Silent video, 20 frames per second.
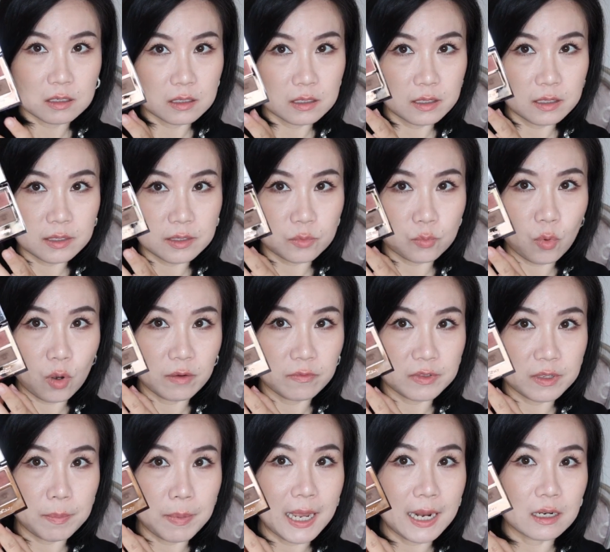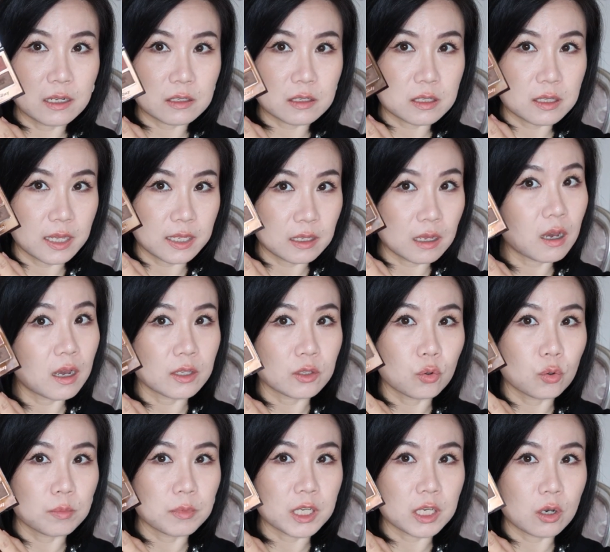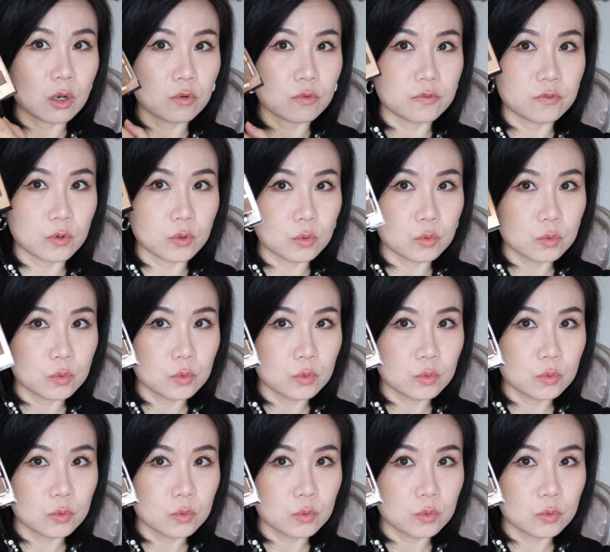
This is one of the palettes that I normally go for.